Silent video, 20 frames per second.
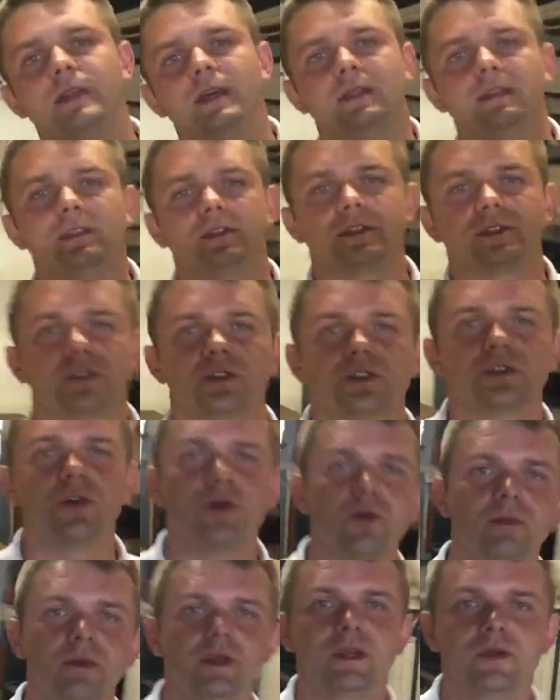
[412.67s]
and there's
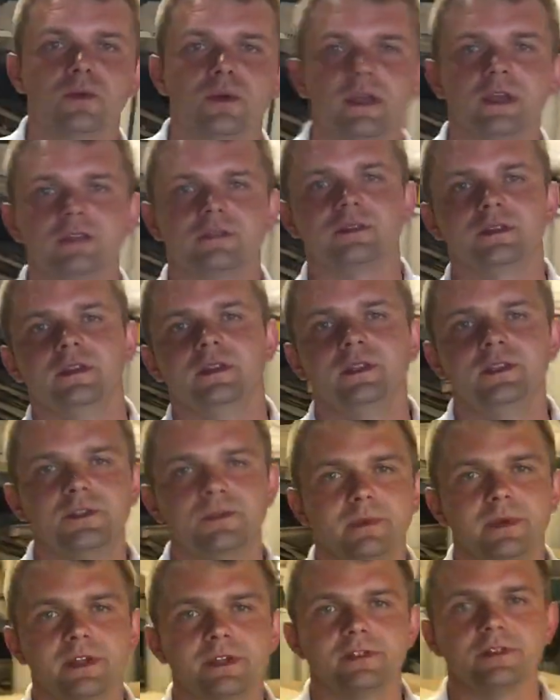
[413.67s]
so many ways in each
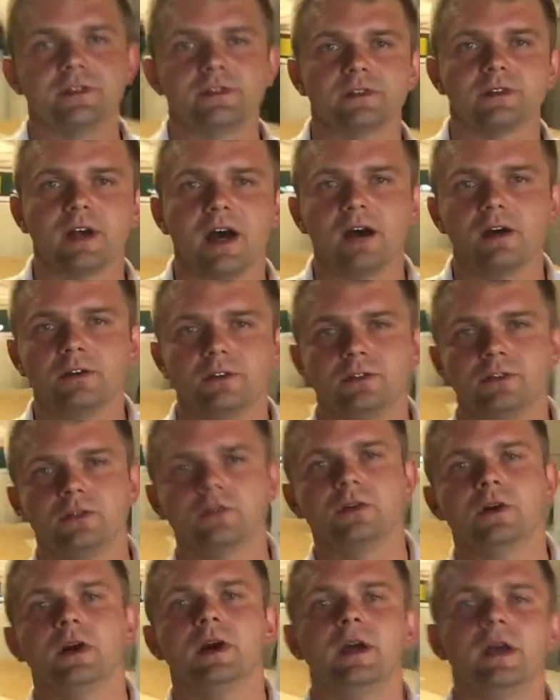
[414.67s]
business how
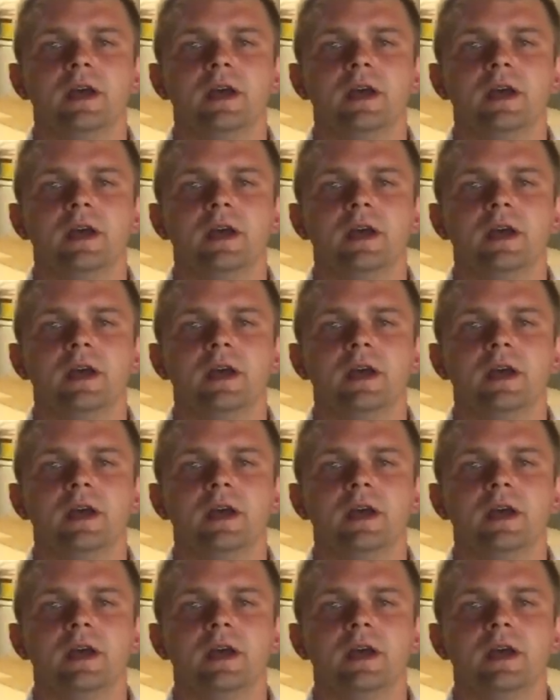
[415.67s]
to